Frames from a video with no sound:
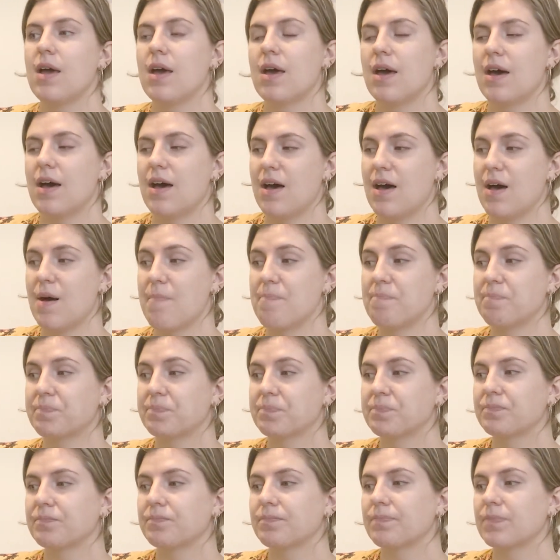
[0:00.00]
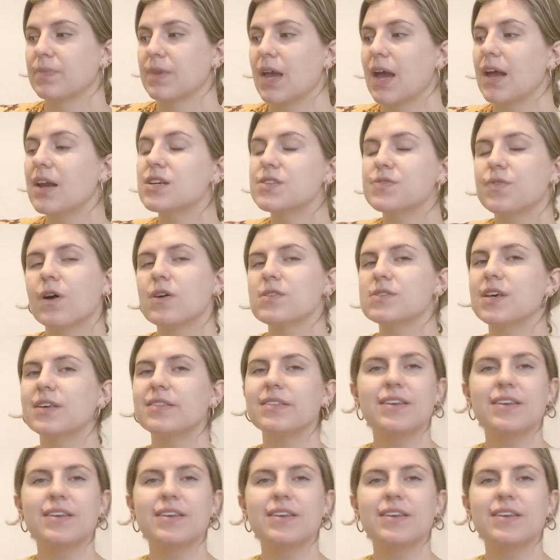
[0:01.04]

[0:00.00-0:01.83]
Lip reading: And as far as, like,